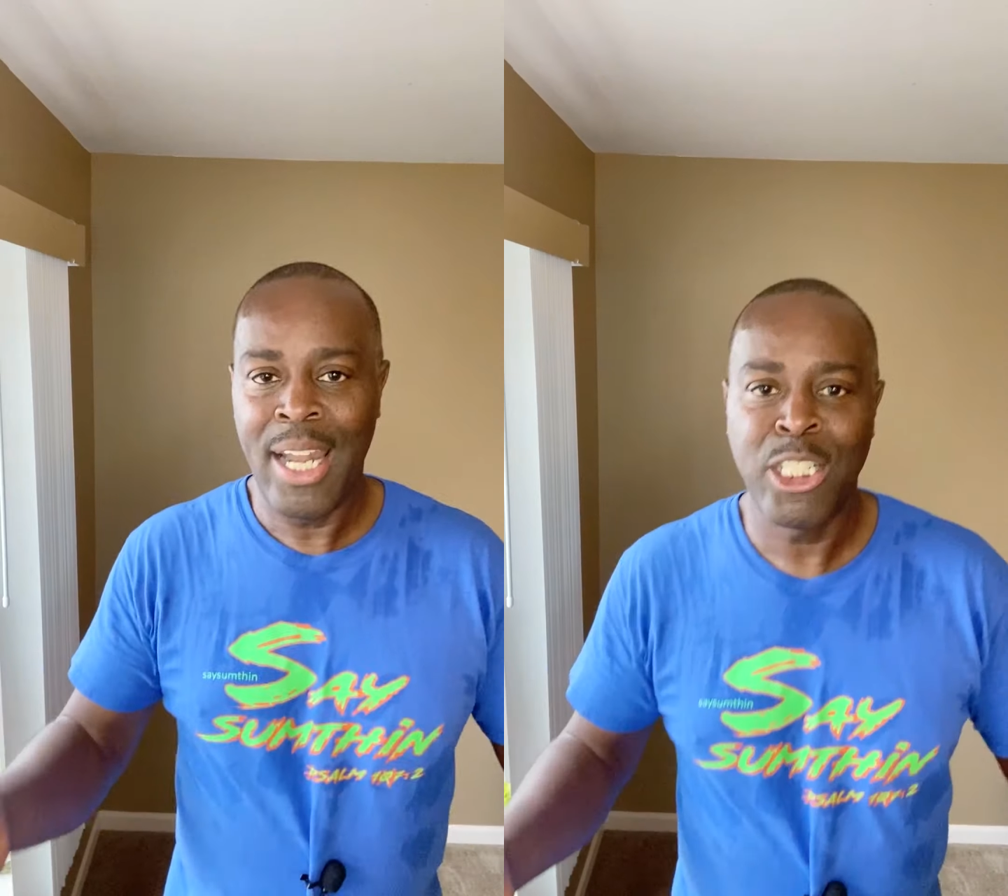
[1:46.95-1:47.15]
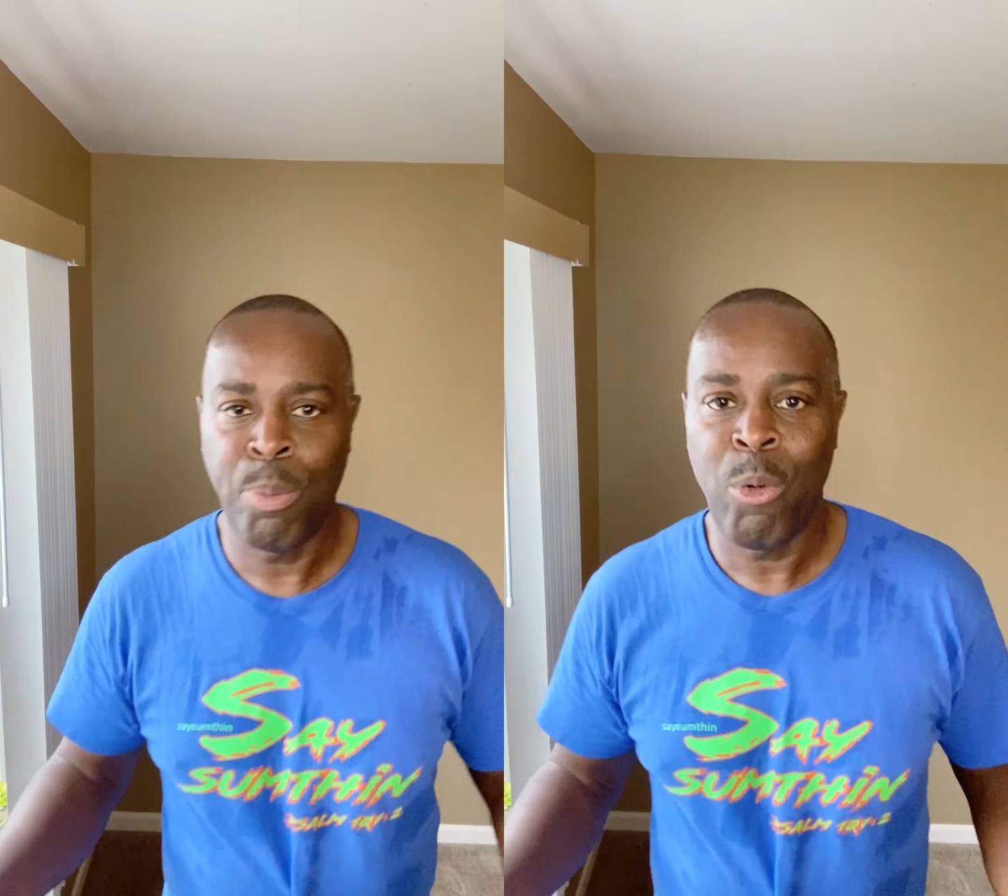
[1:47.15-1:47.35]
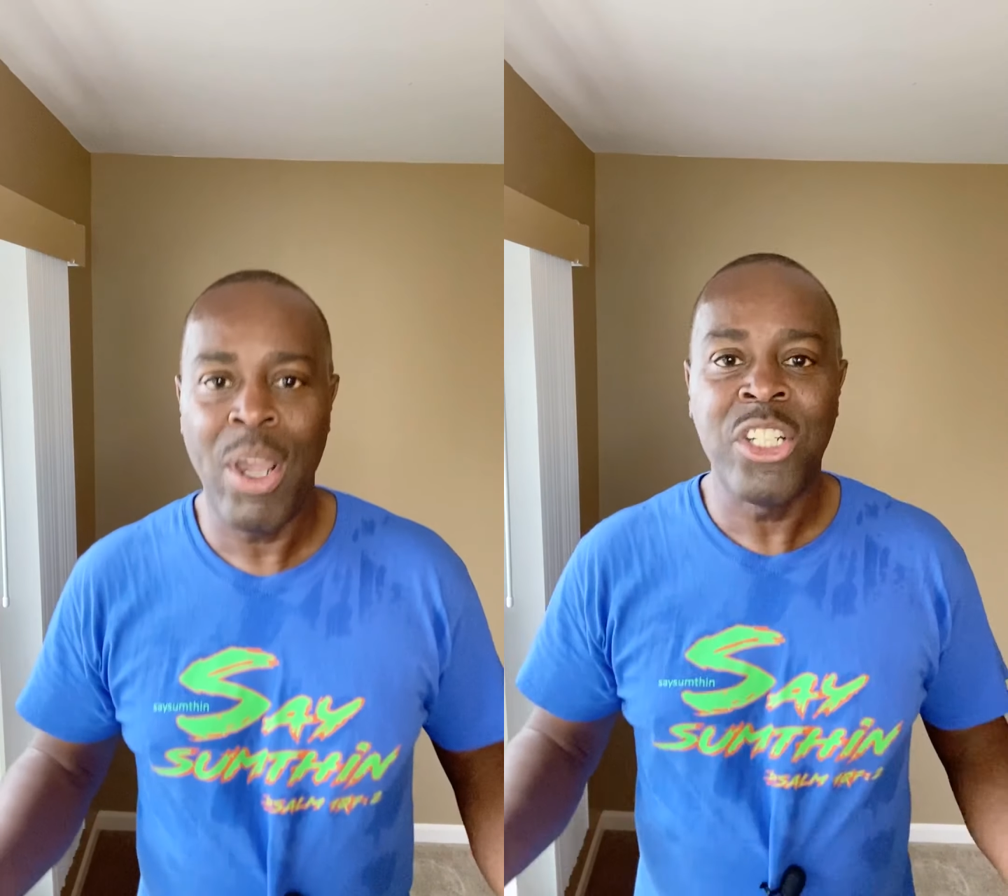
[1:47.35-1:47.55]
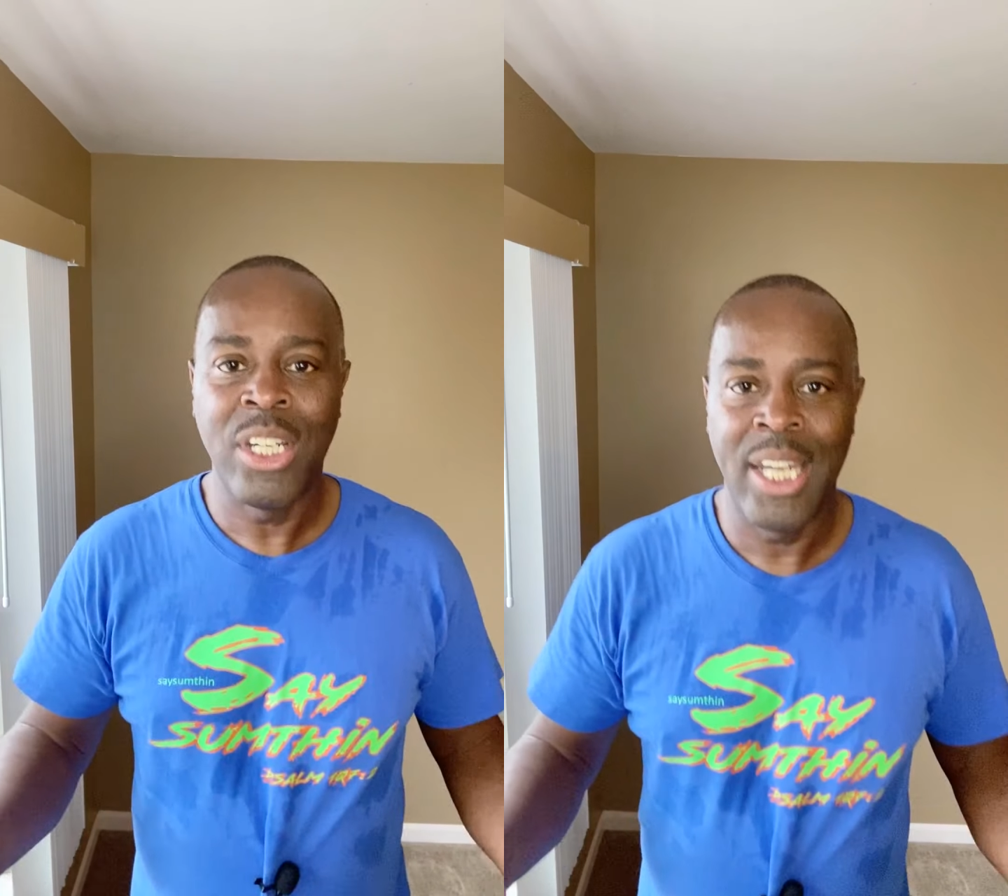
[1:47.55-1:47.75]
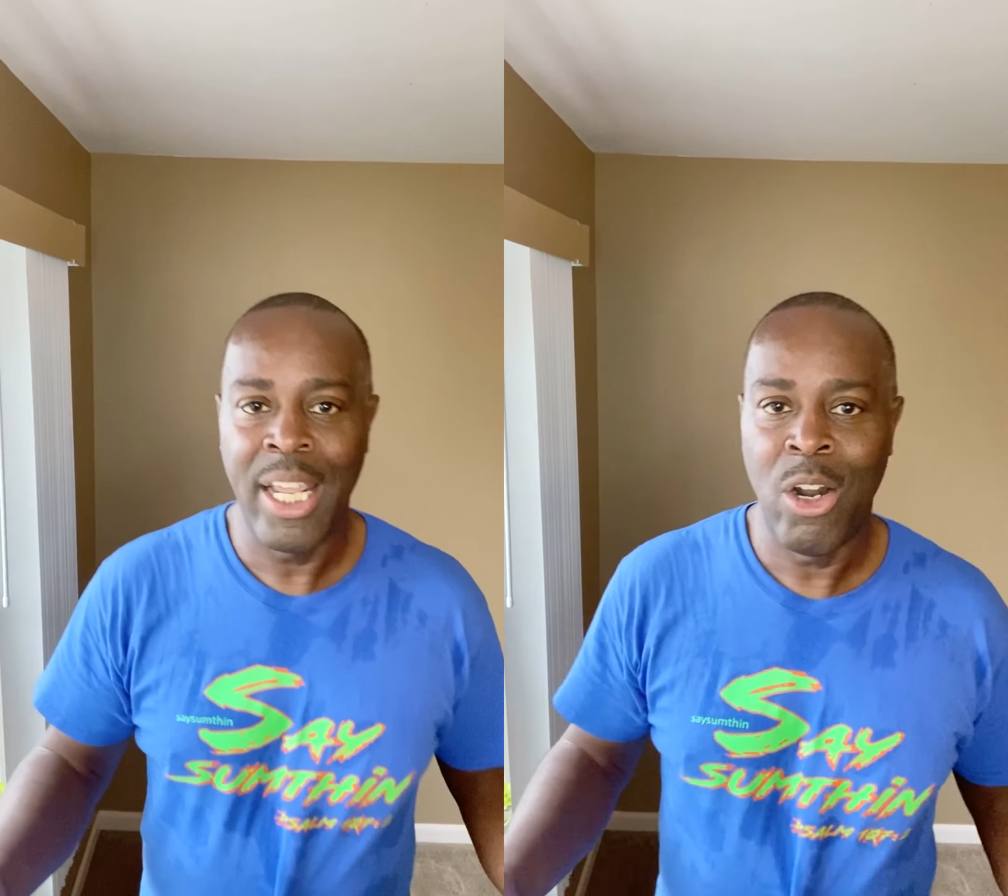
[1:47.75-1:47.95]

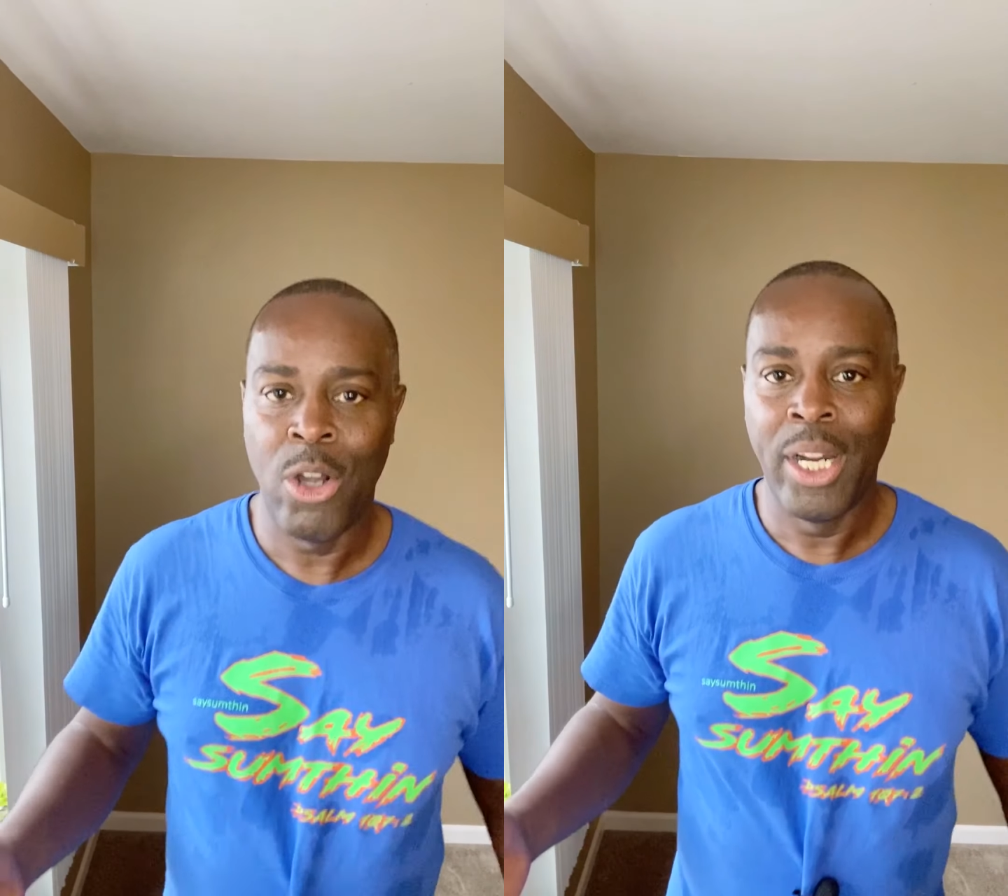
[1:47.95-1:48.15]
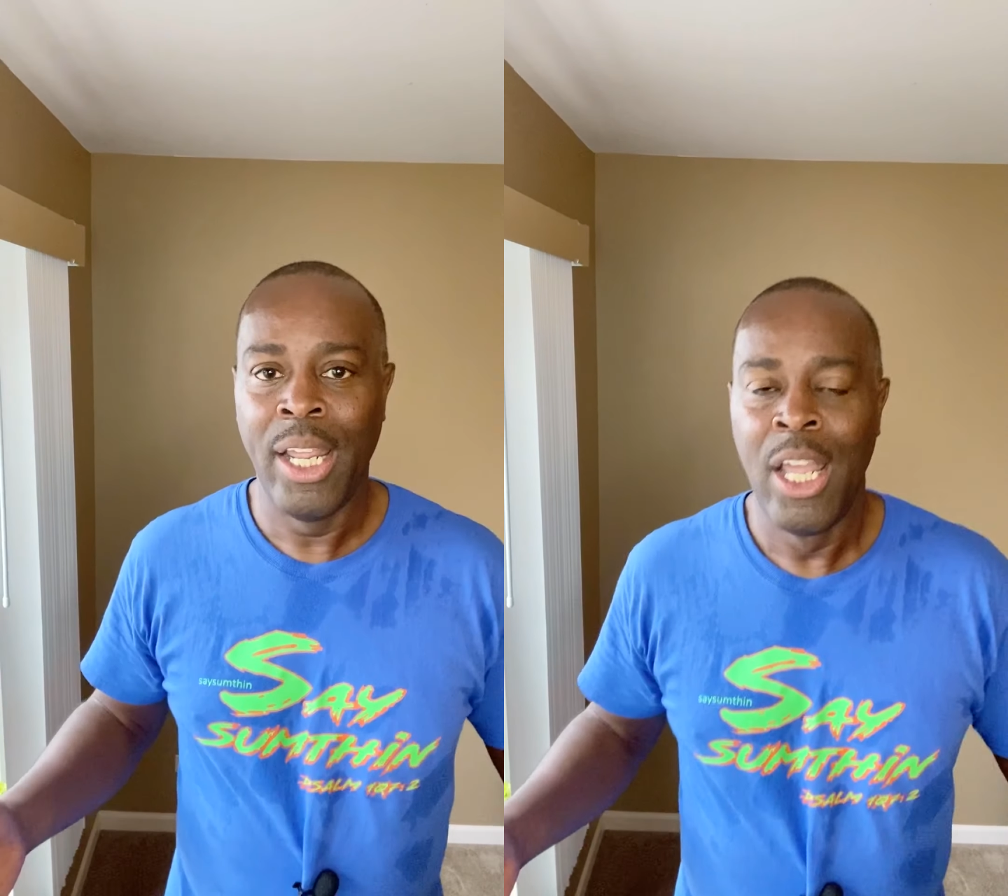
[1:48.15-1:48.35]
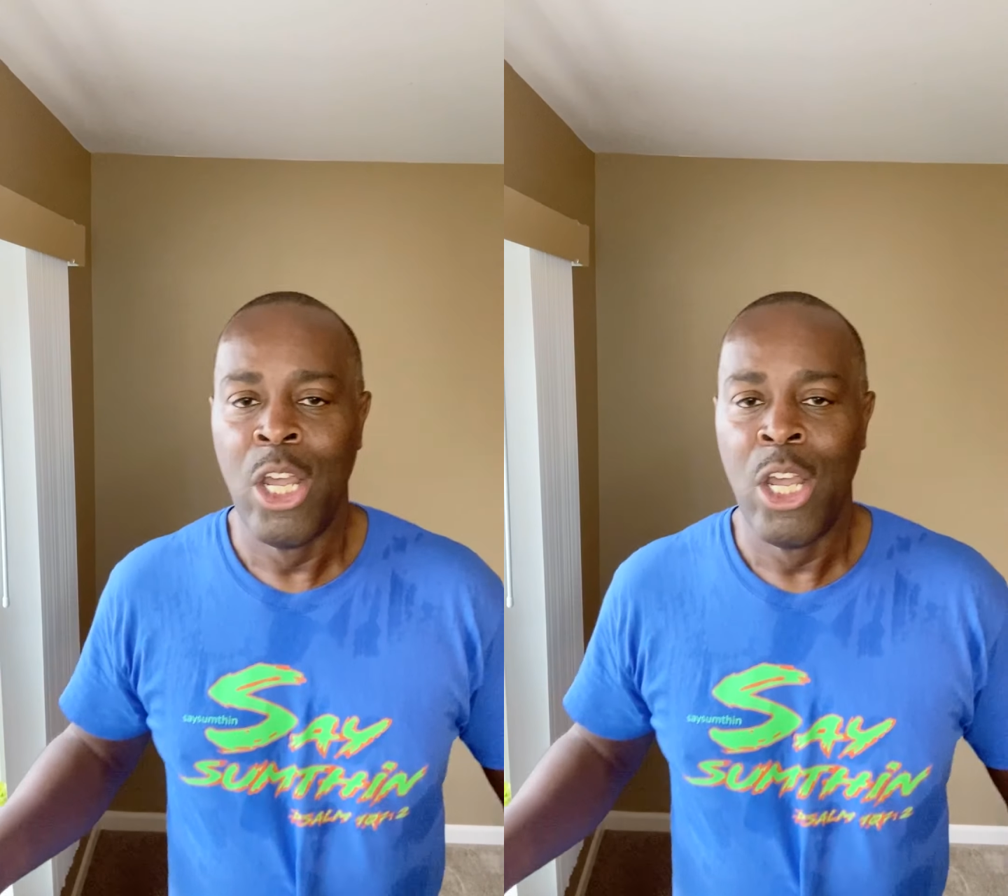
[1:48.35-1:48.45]
expiration date on it.